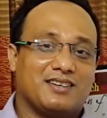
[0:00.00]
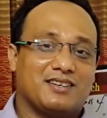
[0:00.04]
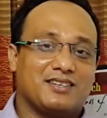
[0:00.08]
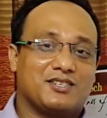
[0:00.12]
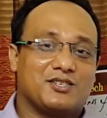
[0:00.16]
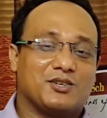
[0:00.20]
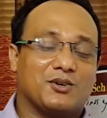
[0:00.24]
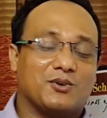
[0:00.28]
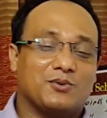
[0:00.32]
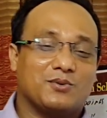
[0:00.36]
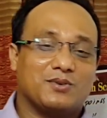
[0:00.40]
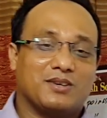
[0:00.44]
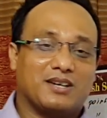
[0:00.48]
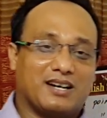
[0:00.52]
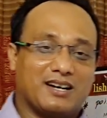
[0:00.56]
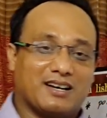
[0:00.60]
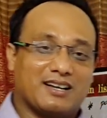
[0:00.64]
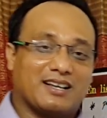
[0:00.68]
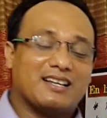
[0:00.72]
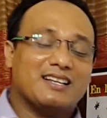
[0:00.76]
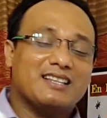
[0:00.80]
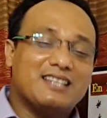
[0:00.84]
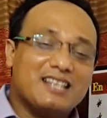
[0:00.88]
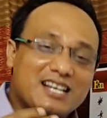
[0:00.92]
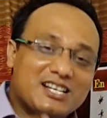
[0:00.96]
So
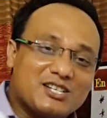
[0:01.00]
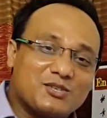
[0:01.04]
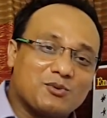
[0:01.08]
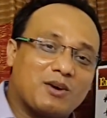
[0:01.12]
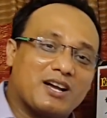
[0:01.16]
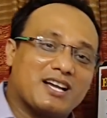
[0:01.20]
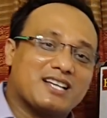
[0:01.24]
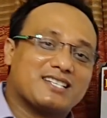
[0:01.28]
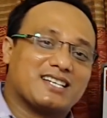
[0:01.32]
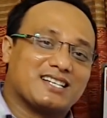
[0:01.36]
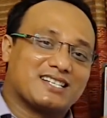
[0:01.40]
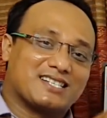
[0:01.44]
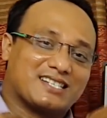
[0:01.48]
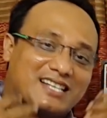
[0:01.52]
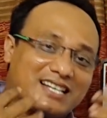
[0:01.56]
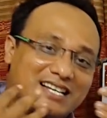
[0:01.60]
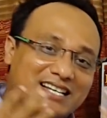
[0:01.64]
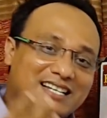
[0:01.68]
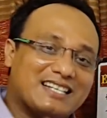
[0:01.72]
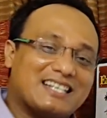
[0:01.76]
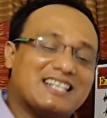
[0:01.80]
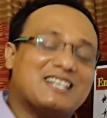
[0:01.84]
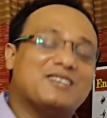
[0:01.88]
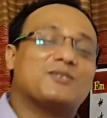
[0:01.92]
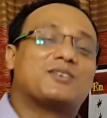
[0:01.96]
in these ways,
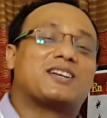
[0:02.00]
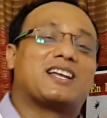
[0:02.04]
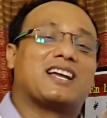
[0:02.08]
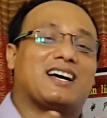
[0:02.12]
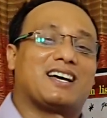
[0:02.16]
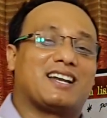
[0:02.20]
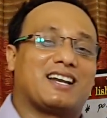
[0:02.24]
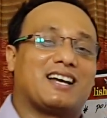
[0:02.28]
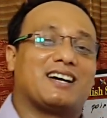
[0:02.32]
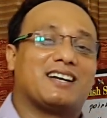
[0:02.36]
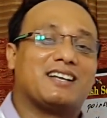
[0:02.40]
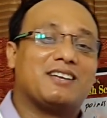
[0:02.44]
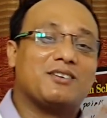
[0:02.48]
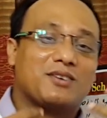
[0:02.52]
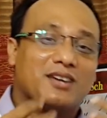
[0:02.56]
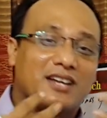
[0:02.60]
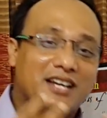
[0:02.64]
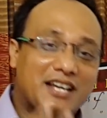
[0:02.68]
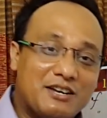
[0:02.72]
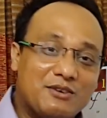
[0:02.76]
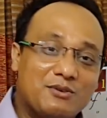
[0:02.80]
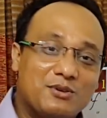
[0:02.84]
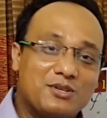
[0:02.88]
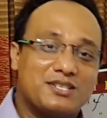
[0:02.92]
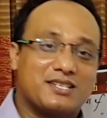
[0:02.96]
you
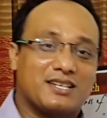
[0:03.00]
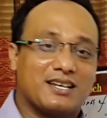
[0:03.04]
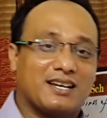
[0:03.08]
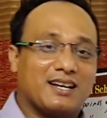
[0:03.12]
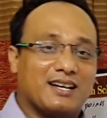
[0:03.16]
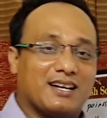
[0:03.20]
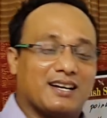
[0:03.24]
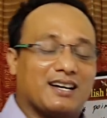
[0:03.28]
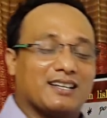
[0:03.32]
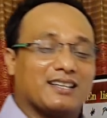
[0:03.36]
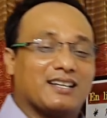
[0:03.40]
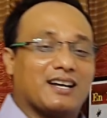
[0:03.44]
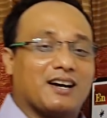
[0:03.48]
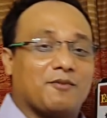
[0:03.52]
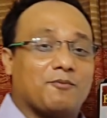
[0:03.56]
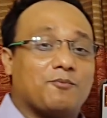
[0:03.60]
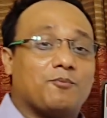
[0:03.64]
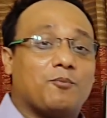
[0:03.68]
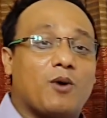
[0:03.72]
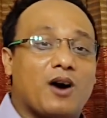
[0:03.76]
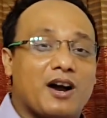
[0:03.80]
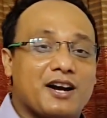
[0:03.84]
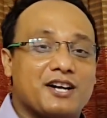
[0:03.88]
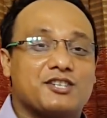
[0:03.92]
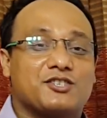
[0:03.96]
can use the
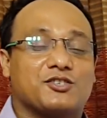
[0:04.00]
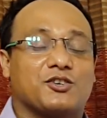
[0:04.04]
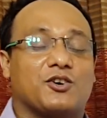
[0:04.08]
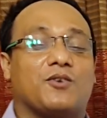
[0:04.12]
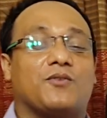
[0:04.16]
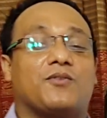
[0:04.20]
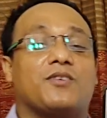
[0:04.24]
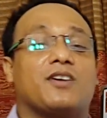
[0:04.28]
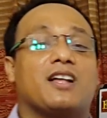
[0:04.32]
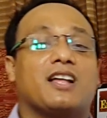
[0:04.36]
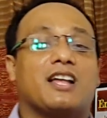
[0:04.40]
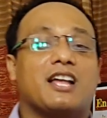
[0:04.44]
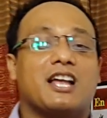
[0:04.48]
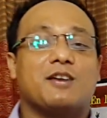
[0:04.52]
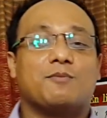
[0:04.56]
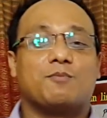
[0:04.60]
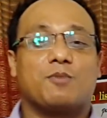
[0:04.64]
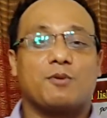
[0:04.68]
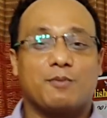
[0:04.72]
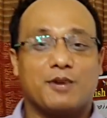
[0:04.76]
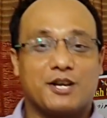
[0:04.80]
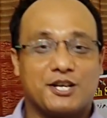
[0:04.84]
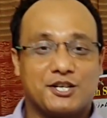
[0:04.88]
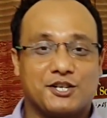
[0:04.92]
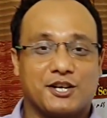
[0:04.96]
points of
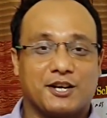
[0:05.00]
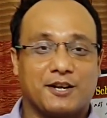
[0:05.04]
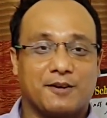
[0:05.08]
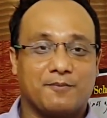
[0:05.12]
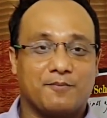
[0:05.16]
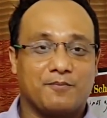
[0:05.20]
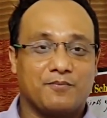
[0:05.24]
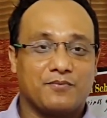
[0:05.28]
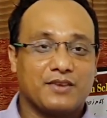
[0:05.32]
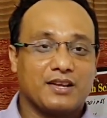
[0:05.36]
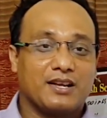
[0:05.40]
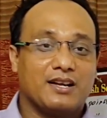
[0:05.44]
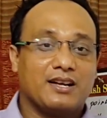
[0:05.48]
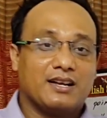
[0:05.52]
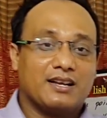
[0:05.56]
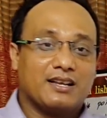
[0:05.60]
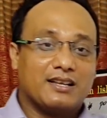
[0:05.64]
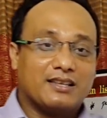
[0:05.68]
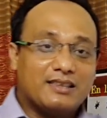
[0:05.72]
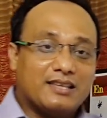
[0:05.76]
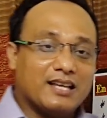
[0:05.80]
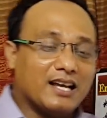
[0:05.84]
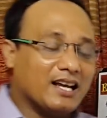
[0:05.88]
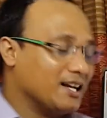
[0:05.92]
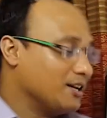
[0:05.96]
information.
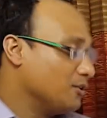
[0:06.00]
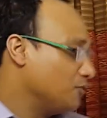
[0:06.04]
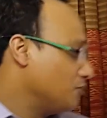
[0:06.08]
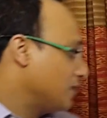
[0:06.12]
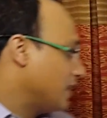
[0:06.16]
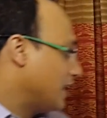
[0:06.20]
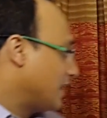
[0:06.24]
Then